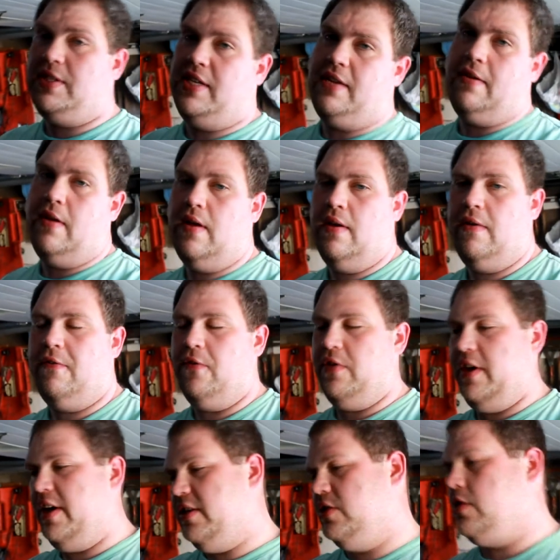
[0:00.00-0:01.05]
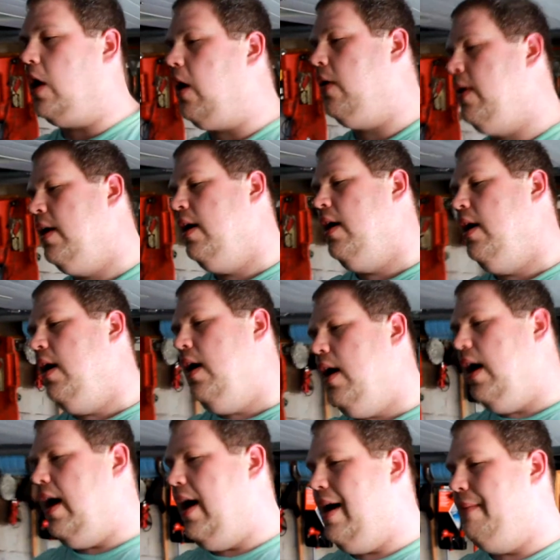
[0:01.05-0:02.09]
was it for the install.
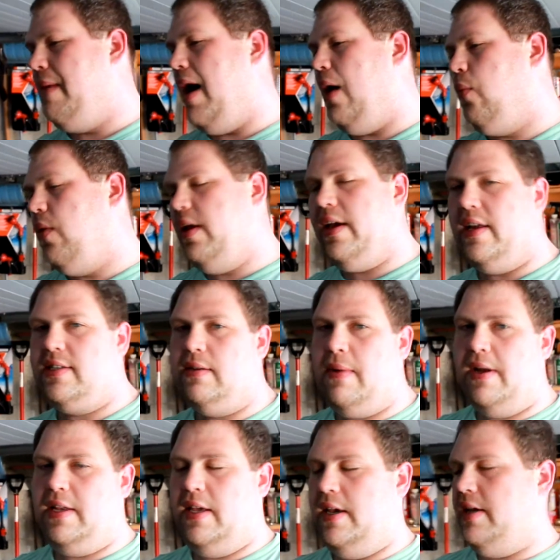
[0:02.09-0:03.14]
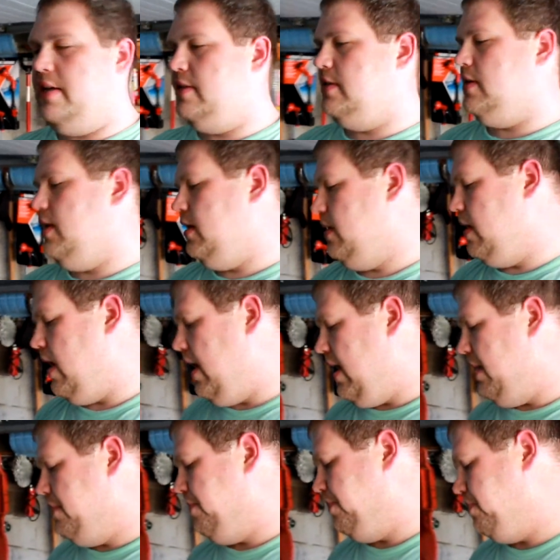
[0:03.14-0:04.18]
I want to get some ideas.
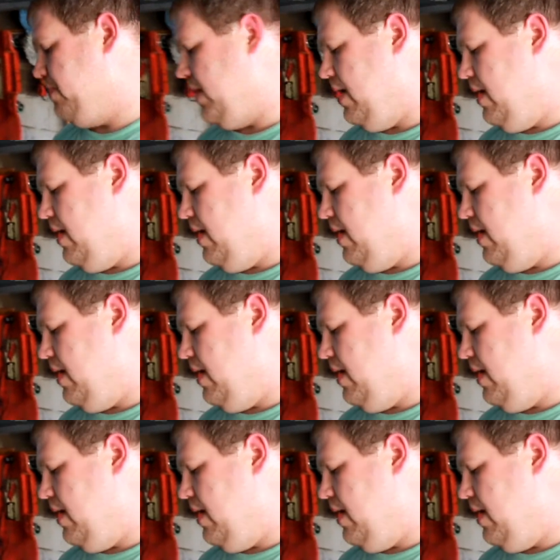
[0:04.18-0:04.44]
I'm